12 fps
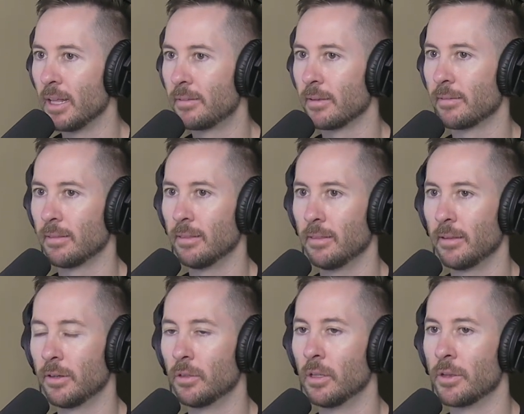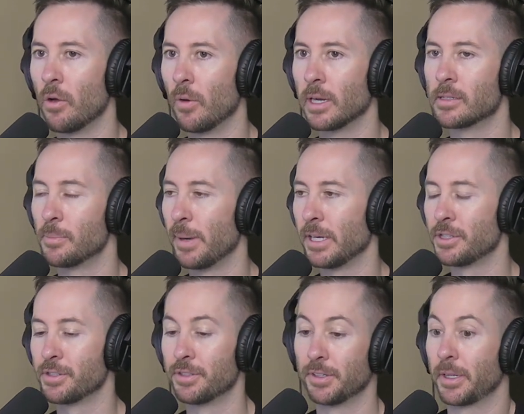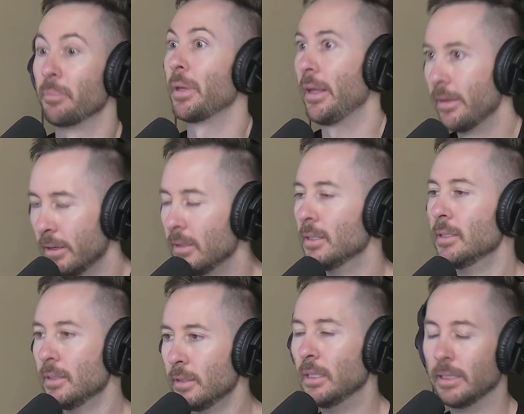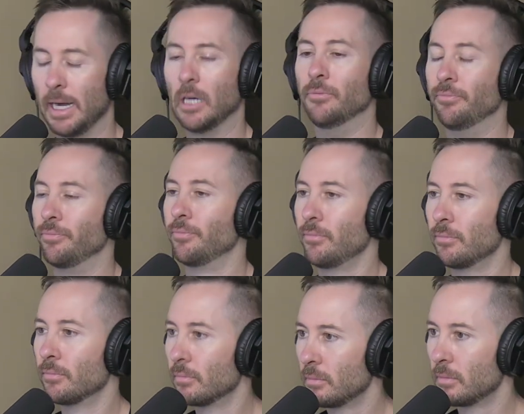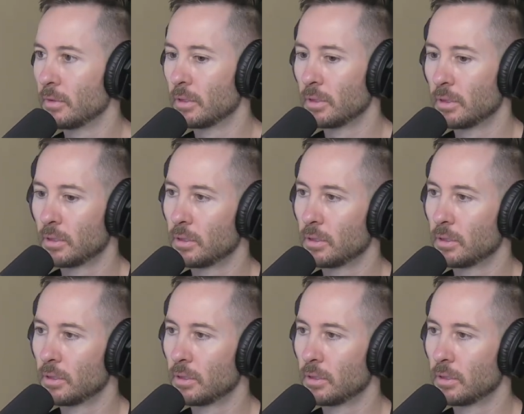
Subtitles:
It's as little annoying to patients as it can be. Right. It's almost not